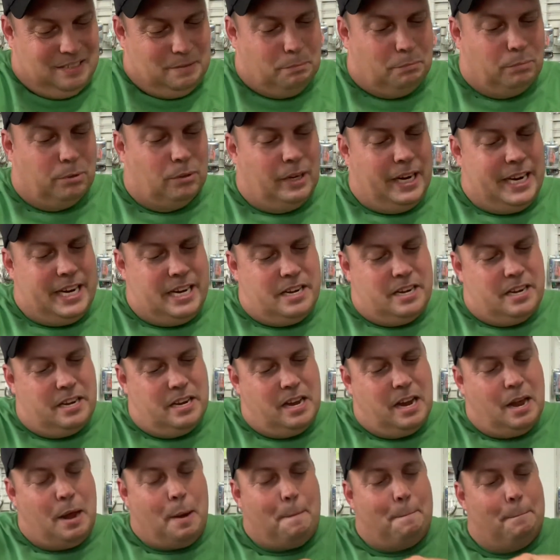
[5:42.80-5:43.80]
Bright
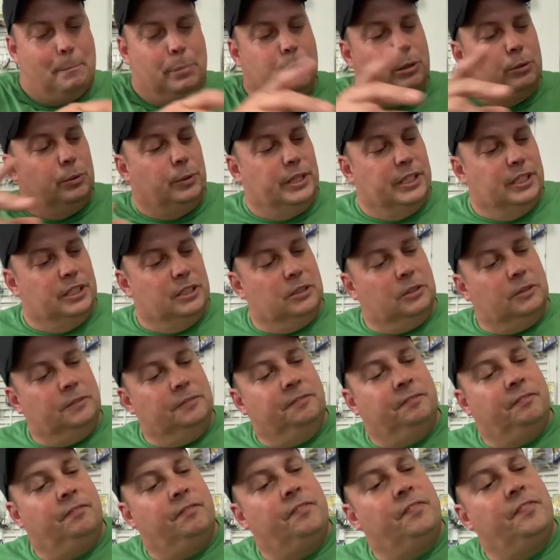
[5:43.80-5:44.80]
bluegill.
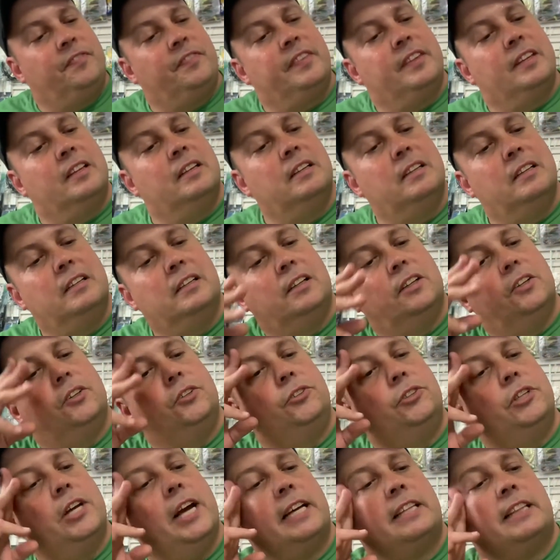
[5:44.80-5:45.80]

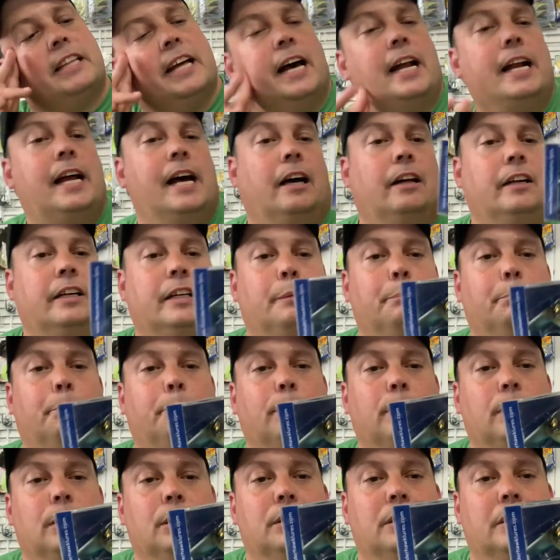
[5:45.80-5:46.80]
Check that out,
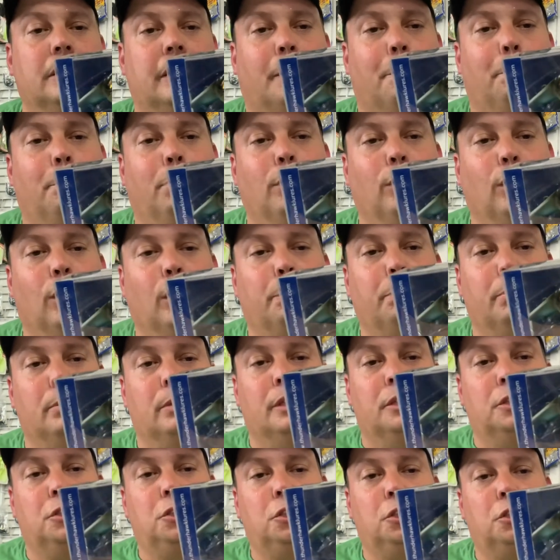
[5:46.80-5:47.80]
like blue, like
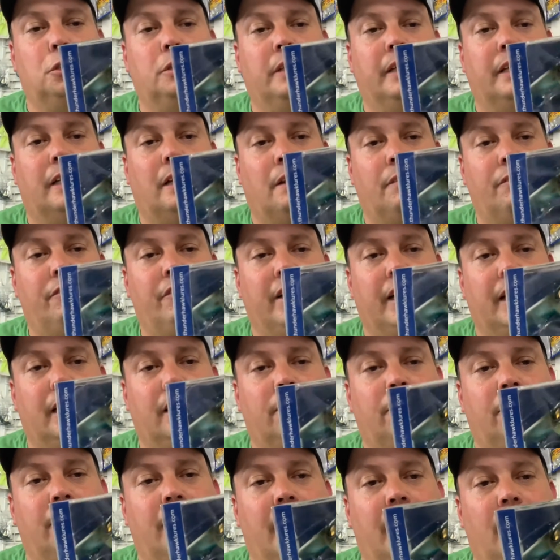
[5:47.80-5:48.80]
purplish, and then fades
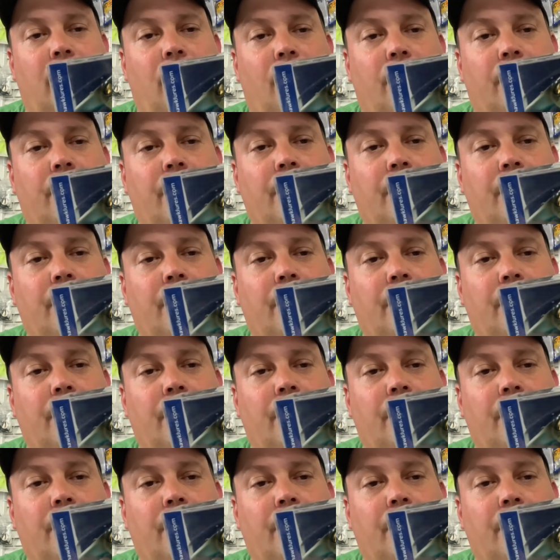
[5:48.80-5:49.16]
down.